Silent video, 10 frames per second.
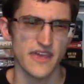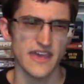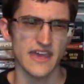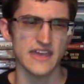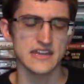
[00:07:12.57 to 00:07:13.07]

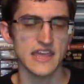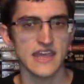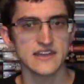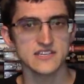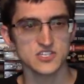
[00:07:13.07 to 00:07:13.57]
And
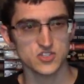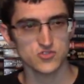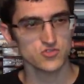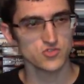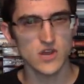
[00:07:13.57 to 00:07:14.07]
Anna is
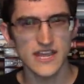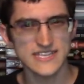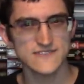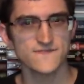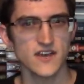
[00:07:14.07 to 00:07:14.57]
trying
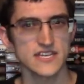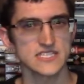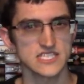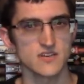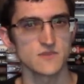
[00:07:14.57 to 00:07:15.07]
to find
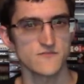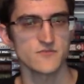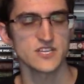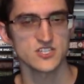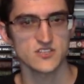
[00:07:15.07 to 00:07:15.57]
some
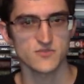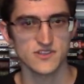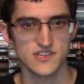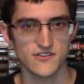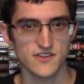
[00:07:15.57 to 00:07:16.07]
information on the
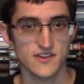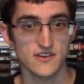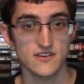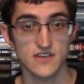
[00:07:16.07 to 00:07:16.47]
Praetheria,